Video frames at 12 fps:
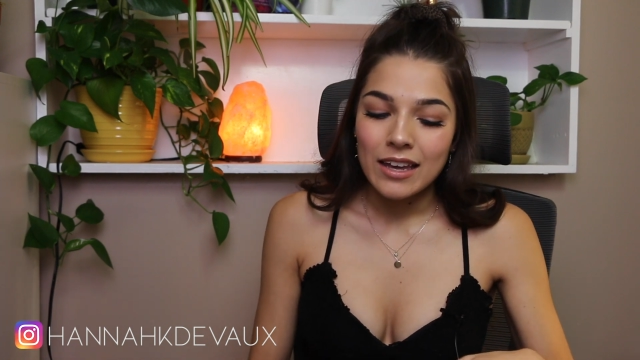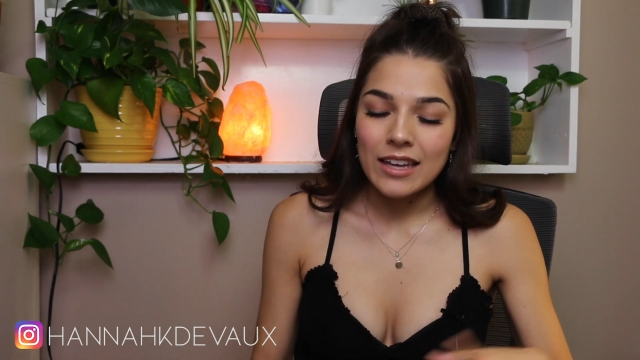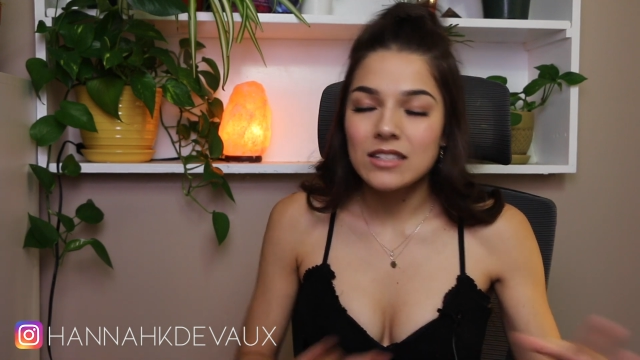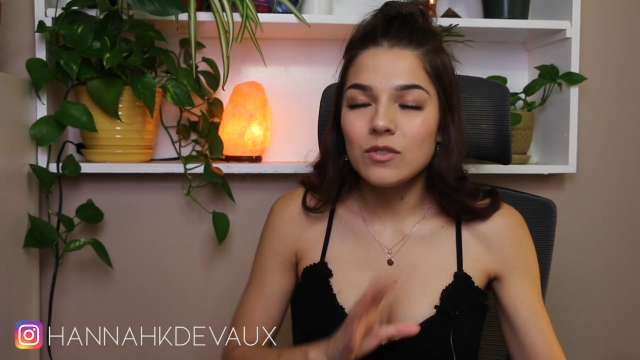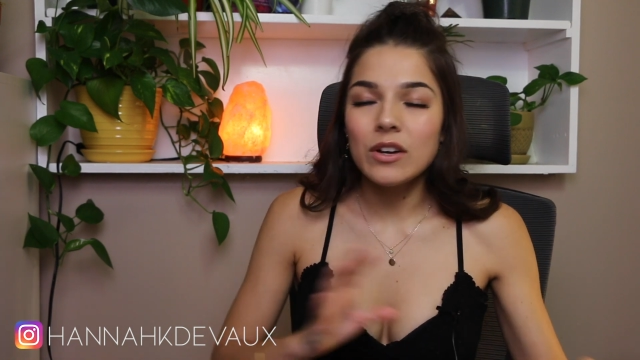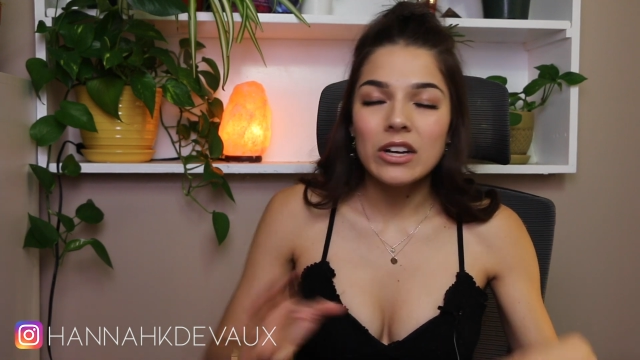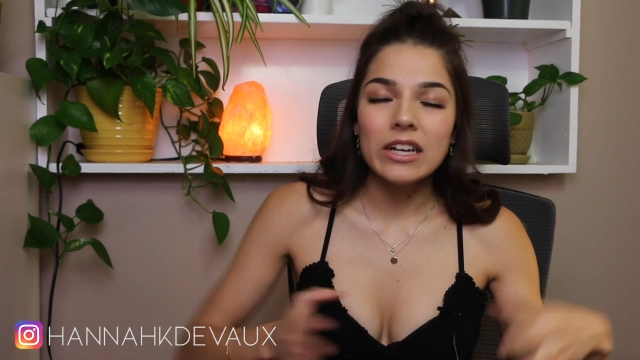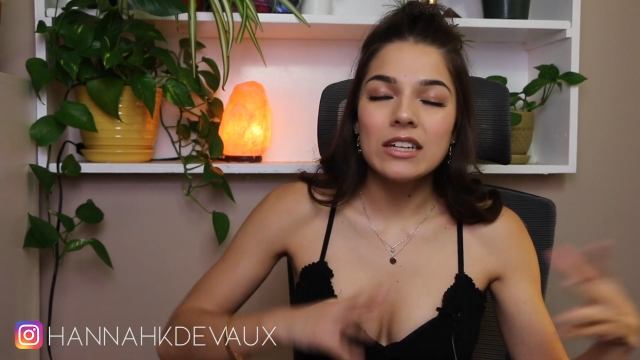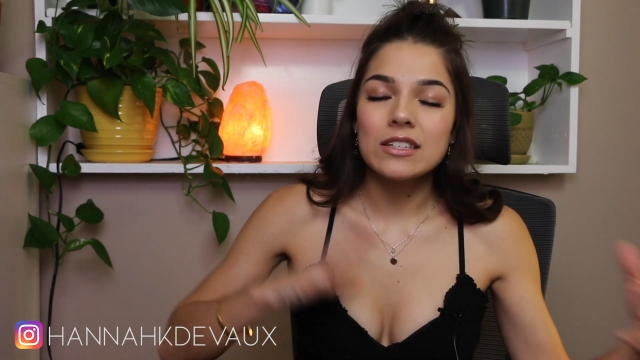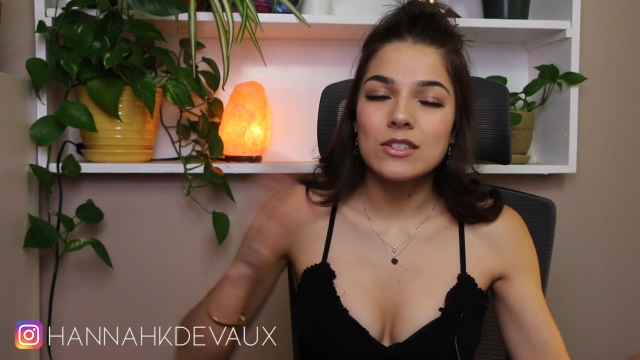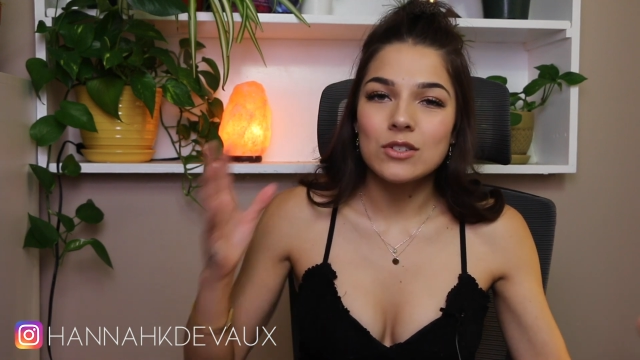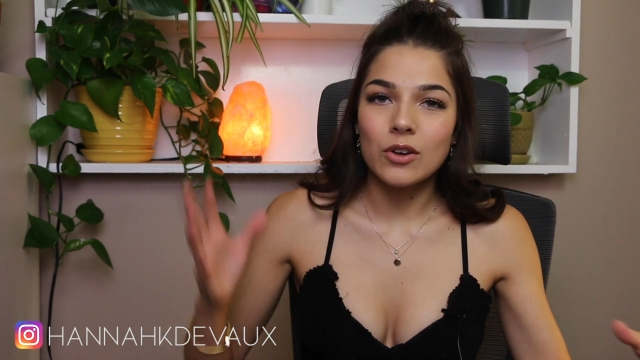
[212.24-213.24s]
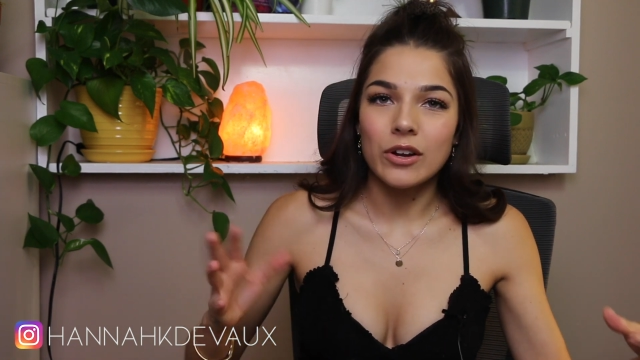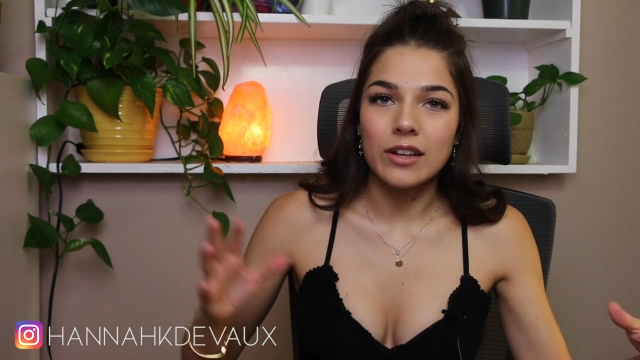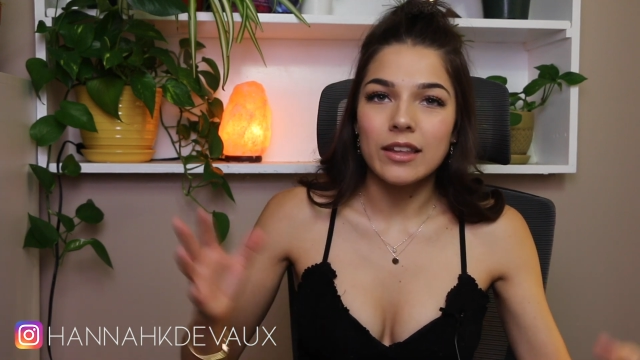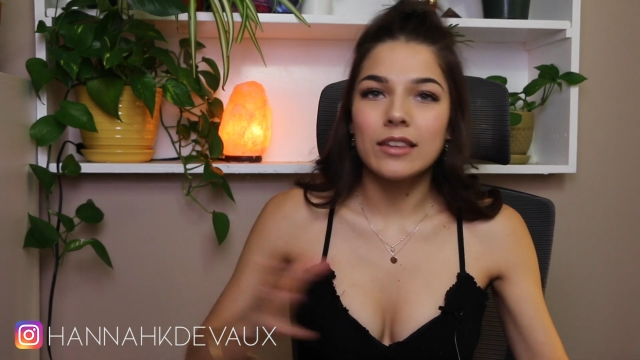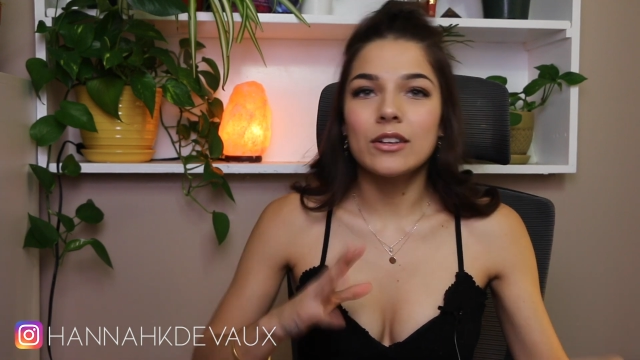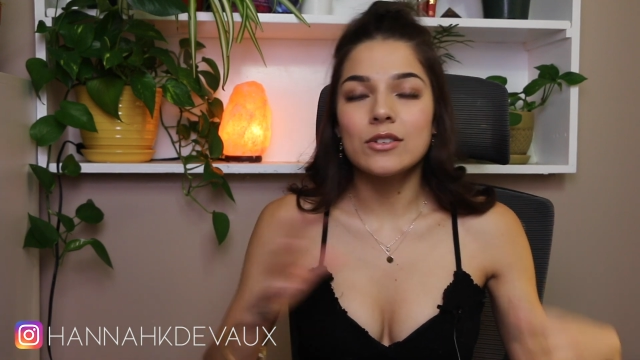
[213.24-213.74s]
It's very uncertain.
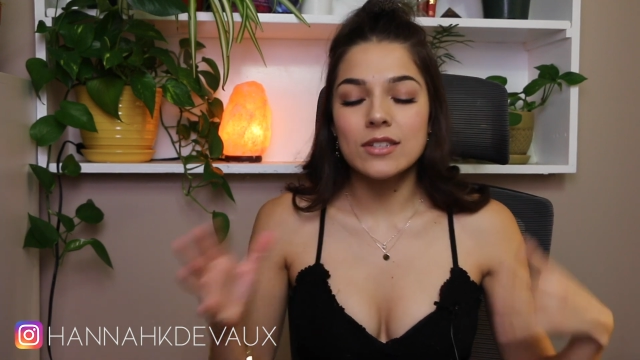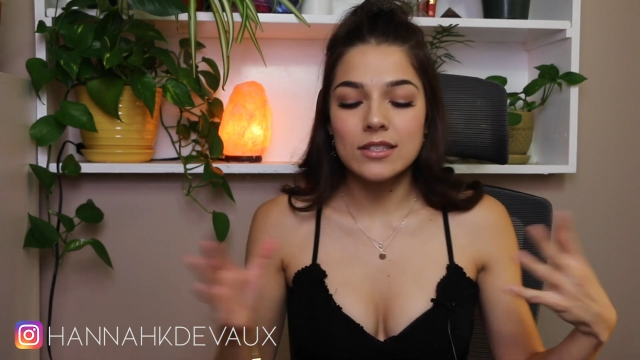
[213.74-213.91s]
Like there's a